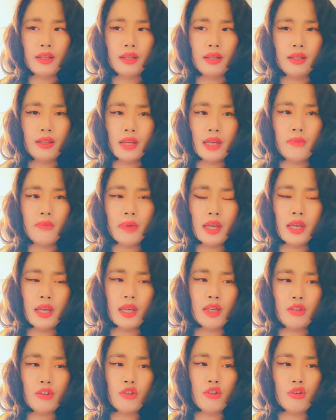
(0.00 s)
Give me
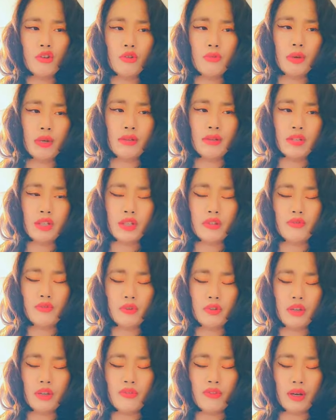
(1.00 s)
two messages for
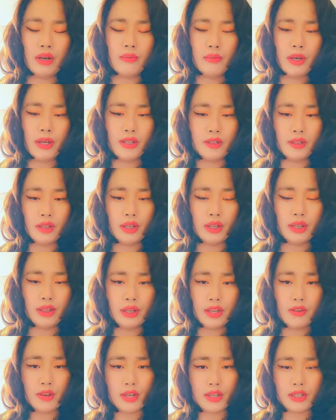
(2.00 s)
divine masculine.
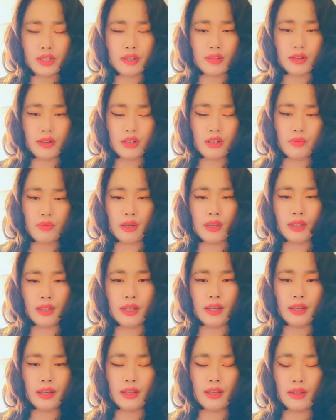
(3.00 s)
Thank you, Angel. Thank you, great
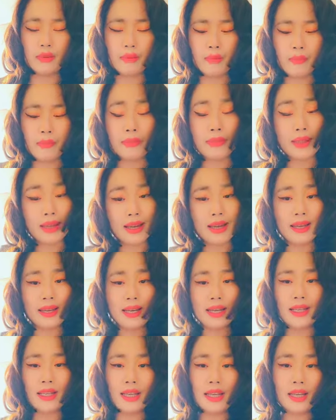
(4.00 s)
guide. And
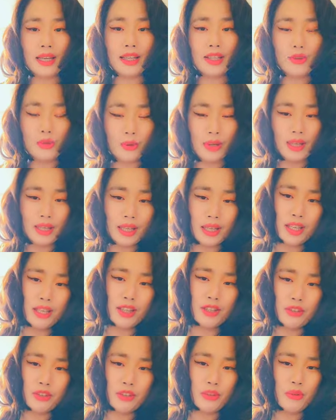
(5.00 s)
we
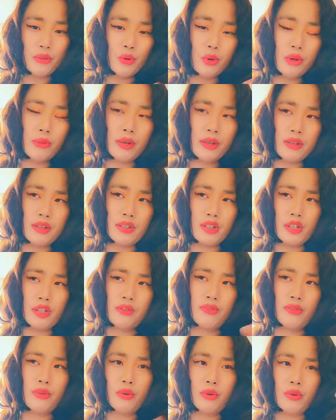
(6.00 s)
need two more messages
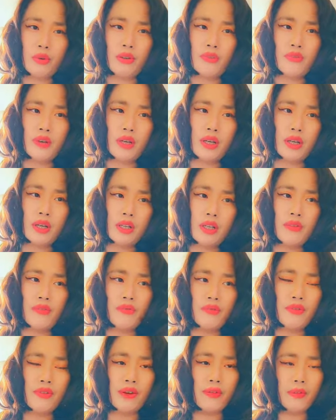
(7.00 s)
for divine
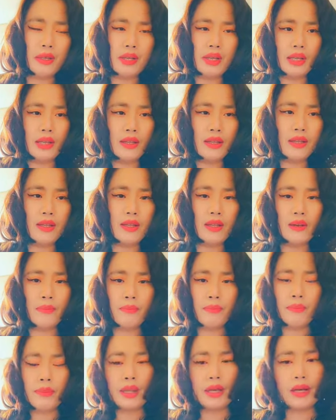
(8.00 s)
feminine.
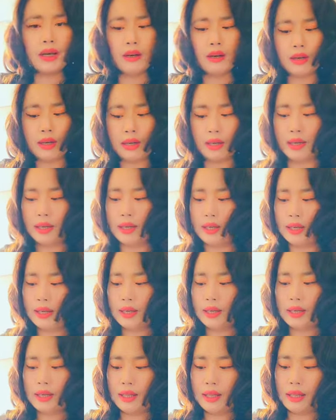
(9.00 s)
Okay,
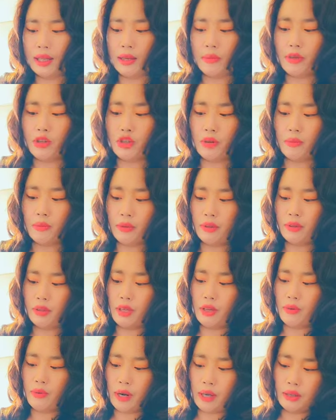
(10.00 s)
and let me shuffle the
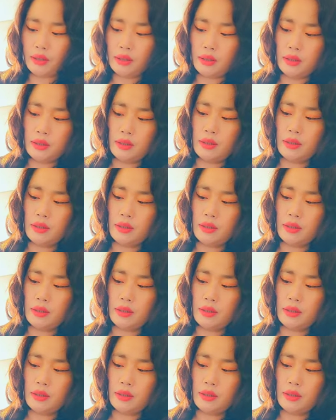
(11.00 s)
oracle.